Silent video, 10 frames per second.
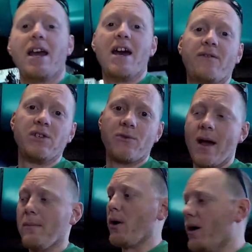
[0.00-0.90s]
1/2 inch
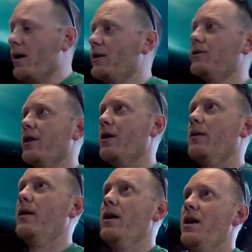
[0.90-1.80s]
round bar. So
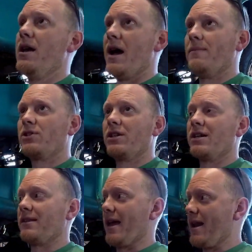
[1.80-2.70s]
I'm just going to
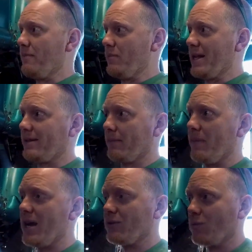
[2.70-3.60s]
cut that up, bend some
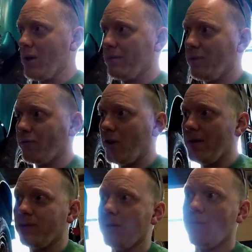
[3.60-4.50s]
mounts, weld them to the frame
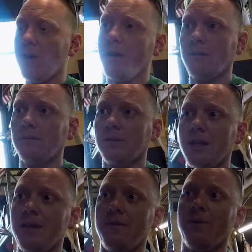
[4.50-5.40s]
somewhere,
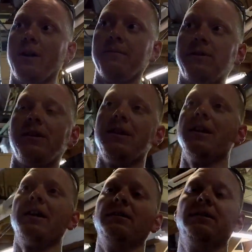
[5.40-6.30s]
and then weld them to
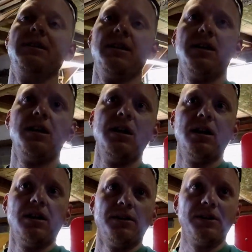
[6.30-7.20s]

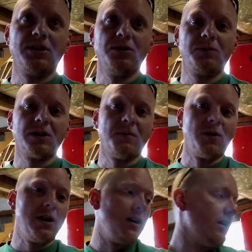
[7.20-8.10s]
the tube
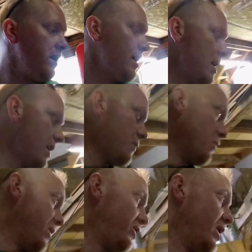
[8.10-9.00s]
somewhere
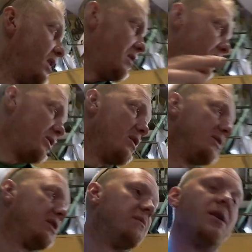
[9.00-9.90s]
with those
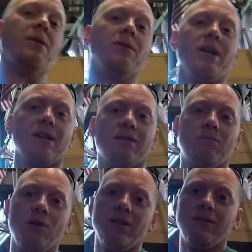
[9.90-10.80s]
in the middle, like a
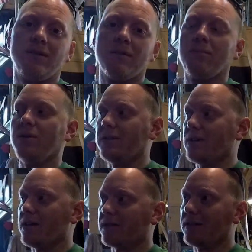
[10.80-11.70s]
pretty simple
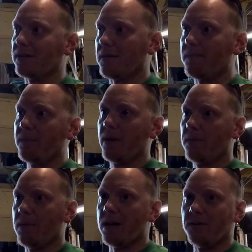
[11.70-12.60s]
exhaust system,
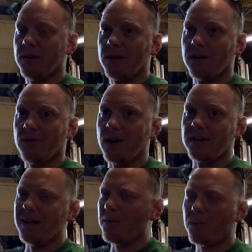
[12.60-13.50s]
not doing anything crazy.
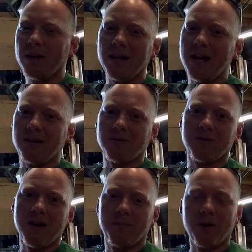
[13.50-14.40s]
And I really hate those
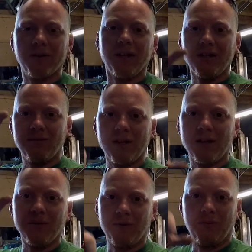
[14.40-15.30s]
clamp-on things with like the
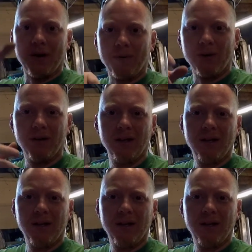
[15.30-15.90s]
little rubber,